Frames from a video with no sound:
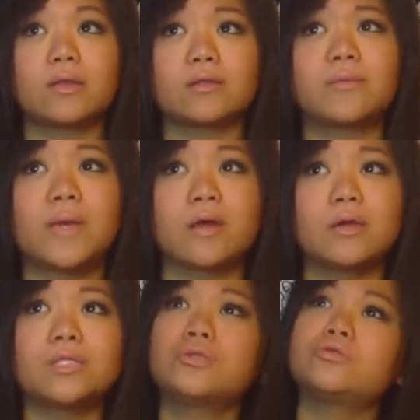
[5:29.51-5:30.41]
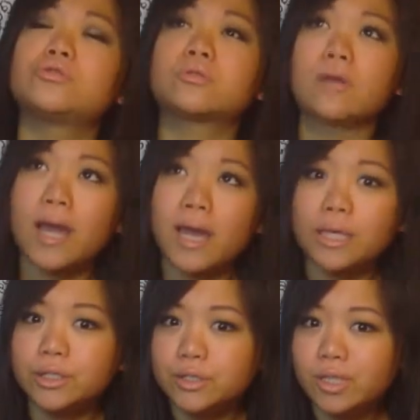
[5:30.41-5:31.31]
the parents don't
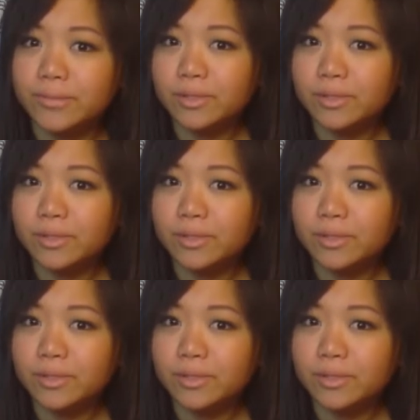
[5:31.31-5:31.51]
try to stop